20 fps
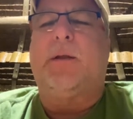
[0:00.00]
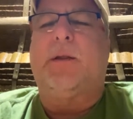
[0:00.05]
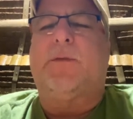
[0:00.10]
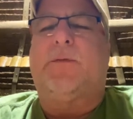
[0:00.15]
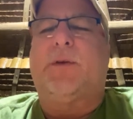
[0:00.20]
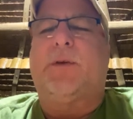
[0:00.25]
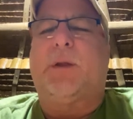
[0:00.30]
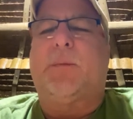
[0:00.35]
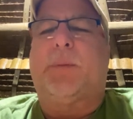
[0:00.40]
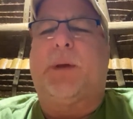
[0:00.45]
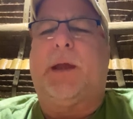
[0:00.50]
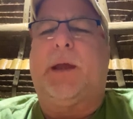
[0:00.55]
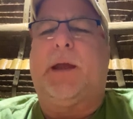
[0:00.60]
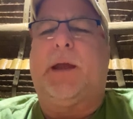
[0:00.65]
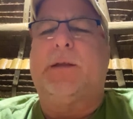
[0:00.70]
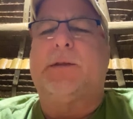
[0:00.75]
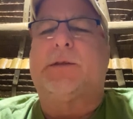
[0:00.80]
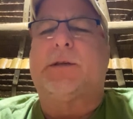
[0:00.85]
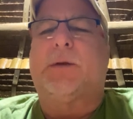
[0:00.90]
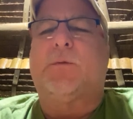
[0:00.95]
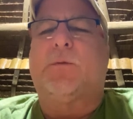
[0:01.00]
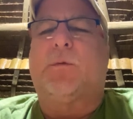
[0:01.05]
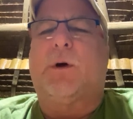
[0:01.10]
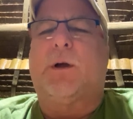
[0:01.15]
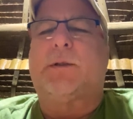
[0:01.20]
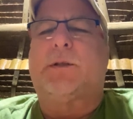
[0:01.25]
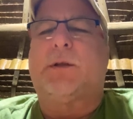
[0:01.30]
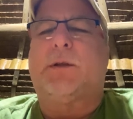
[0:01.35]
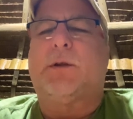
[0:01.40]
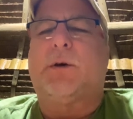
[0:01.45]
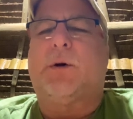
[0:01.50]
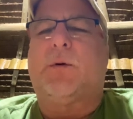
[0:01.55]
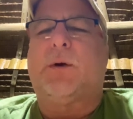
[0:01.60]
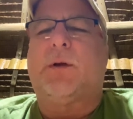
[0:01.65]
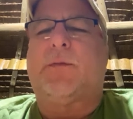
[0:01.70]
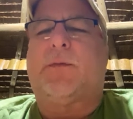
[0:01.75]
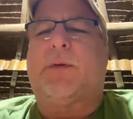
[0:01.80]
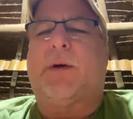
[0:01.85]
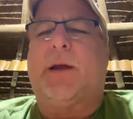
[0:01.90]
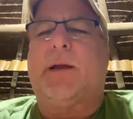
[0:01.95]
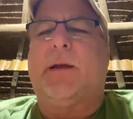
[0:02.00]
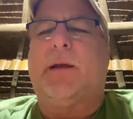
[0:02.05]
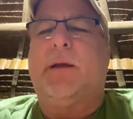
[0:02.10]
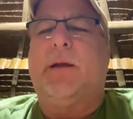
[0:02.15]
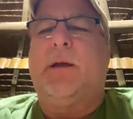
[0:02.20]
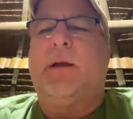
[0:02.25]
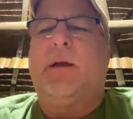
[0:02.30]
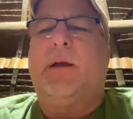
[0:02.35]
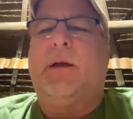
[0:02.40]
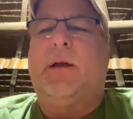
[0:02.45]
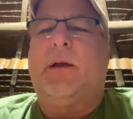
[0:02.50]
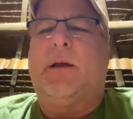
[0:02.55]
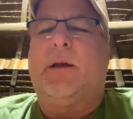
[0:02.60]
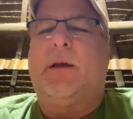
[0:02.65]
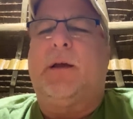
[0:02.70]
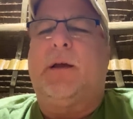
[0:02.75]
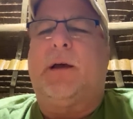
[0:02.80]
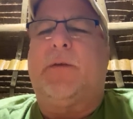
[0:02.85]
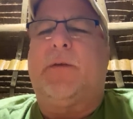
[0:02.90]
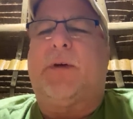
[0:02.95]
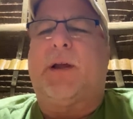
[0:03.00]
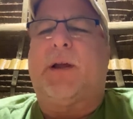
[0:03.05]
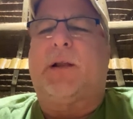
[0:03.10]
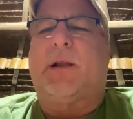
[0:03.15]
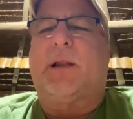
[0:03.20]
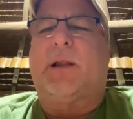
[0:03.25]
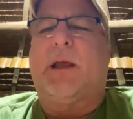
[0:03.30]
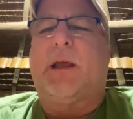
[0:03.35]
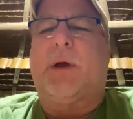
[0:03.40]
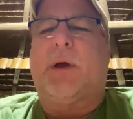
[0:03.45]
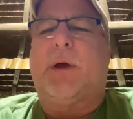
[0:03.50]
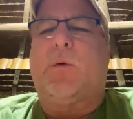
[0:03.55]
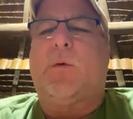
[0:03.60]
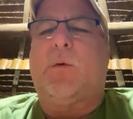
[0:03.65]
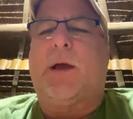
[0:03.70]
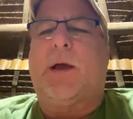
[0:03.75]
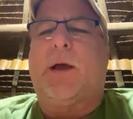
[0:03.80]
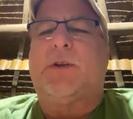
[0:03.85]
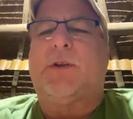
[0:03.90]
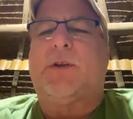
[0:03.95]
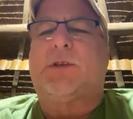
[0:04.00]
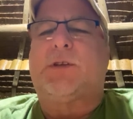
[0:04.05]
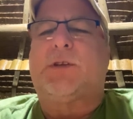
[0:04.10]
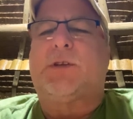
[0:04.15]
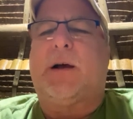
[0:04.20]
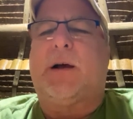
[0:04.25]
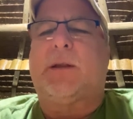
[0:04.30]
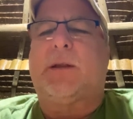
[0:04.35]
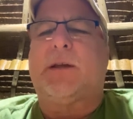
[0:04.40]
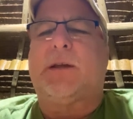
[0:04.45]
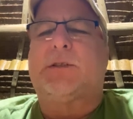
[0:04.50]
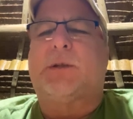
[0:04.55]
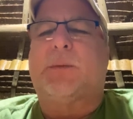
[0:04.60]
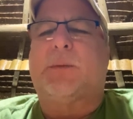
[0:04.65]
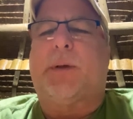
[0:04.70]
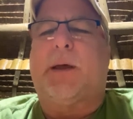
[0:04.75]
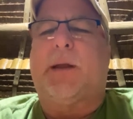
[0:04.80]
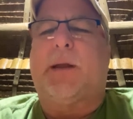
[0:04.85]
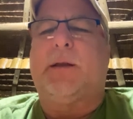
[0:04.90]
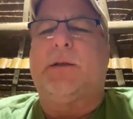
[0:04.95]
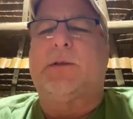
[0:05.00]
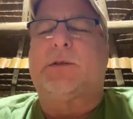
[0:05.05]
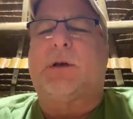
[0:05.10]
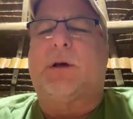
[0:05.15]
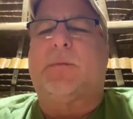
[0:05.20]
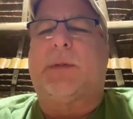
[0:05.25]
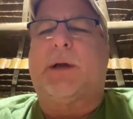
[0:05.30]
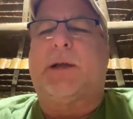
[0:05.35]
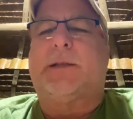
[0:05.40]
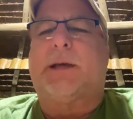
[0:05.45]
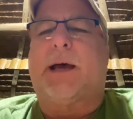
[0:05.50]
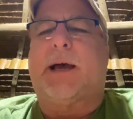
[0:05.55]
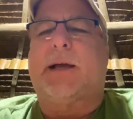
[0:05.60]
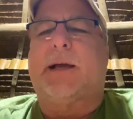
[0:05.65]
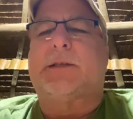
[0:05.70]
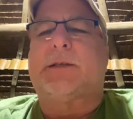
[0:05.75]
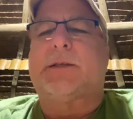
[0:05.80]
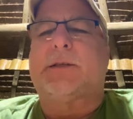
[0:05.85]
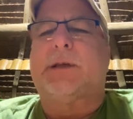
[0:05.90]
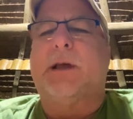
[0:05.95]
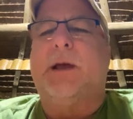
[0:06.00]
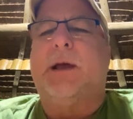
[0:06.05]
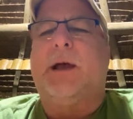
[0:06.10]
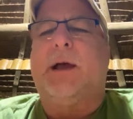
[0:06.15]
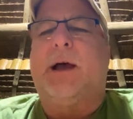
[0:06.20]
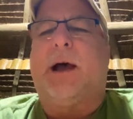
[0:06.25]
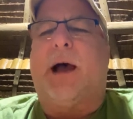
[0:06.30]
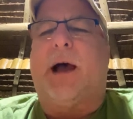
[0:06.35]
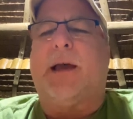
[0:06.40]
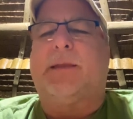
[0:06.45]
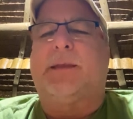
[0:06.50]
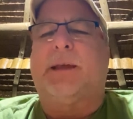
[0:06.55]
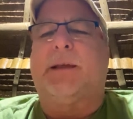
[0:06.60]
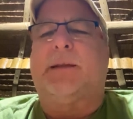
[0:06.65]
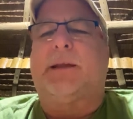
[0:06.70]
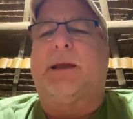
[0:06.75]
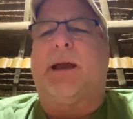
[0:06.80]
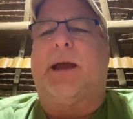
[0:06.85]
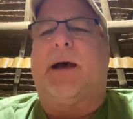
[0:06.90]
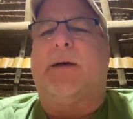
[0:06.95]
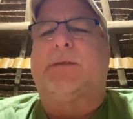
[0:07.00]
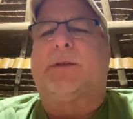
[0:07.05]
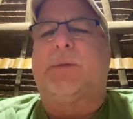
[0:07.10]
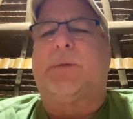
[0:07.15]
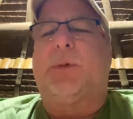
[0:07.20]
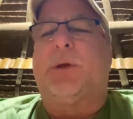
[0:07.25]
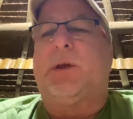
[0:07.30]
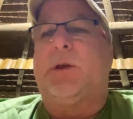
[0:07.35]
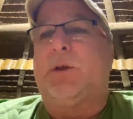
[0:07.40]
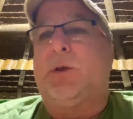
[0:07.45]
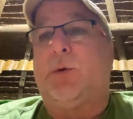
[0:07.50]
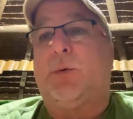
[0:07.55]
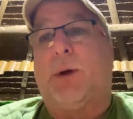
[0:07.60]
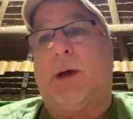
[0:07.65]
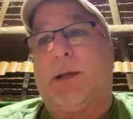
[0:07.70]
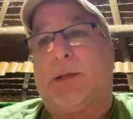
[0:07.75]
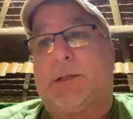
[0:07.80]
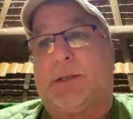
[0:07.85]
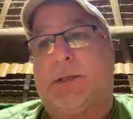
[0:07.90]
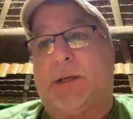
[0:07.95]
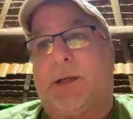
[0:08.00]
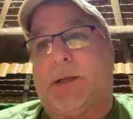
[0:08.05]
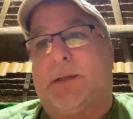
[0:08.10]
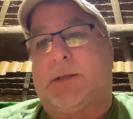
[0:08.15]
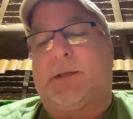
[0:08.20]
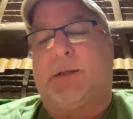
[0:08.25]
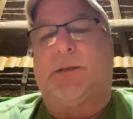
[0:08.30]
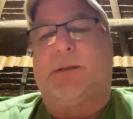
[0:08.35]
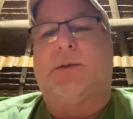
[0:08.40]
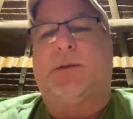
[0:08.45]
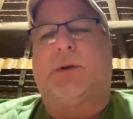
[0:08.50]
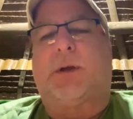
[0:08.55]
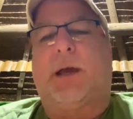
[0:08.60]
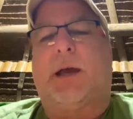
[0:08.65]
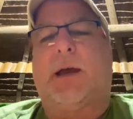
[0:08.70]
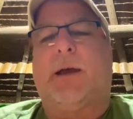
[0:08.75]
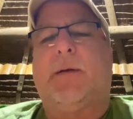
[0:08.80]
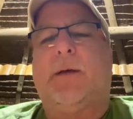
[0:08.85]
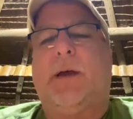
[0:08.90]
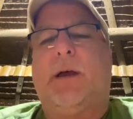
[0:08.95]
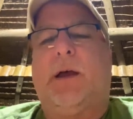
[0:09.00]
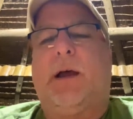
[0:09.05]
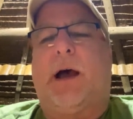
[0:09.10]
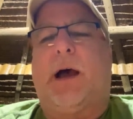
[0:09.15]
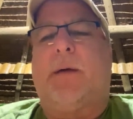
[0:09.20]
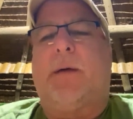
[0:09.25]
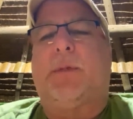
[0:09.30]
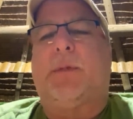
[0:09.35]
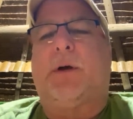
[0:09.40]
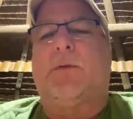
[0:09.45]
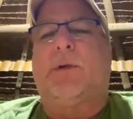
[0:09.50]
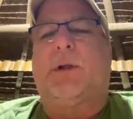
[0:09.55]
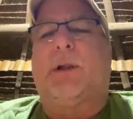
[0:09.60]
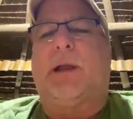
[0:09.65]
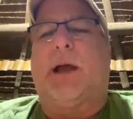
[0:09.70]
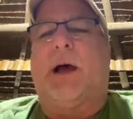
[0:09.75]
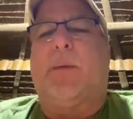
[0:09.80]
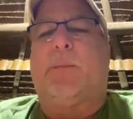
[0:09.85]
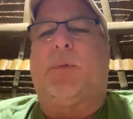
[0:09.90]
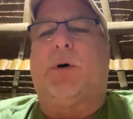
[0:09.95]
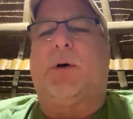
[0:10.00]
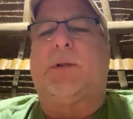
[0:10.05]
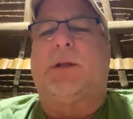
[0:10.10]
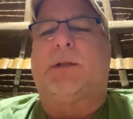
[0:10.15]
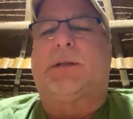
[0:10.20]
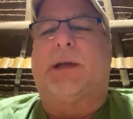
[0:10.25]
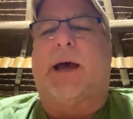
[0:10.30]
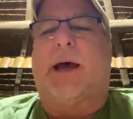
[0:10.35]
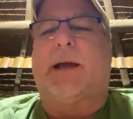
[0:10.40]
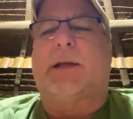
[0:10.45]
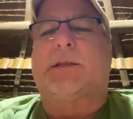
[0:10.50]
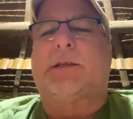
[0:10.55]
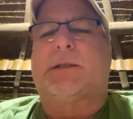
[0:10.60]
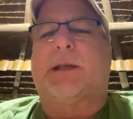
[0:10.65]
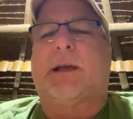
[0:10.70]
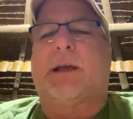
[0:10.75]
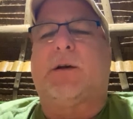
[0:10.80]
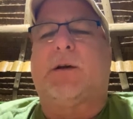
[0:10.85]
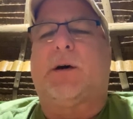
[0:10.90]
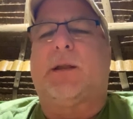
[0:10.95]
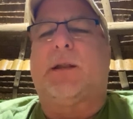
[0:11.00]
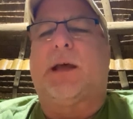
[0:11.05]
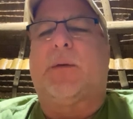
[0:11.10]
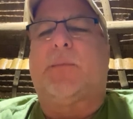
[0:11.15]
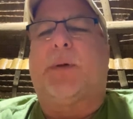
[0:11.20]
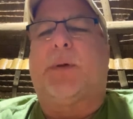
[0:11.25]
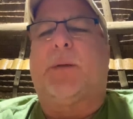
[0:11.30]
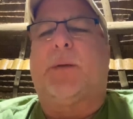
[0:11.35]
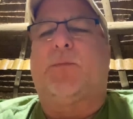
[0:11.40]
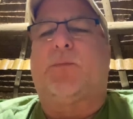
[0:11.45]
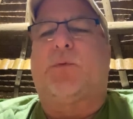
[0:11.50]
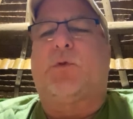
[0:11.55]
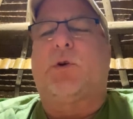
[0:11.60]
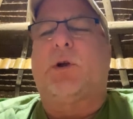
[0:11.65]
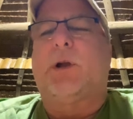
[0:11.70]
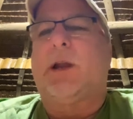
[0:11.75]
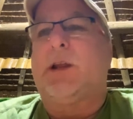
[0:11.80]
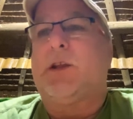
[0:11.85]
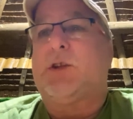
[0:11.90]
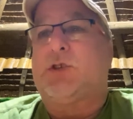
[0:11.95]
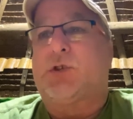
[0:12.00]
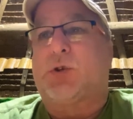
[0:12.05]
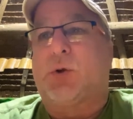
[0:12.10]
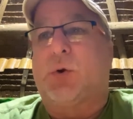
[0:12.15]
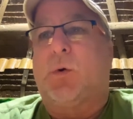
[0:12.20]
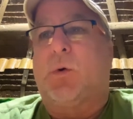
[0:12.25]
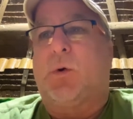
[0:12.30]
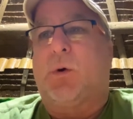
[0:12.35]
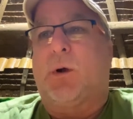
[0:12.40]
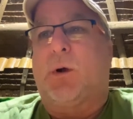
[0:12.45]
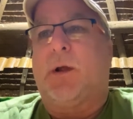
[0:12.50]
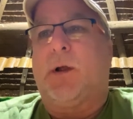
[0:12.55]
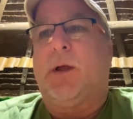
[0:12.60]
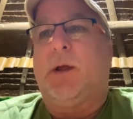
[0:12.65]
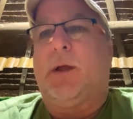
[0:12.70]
in the Philippines and want to know if I claim my wife and child as dependents on my taxes. I think they have to be U.S. citizens, okay? I'm not really up on the tax thing on that, but I'm pretty sure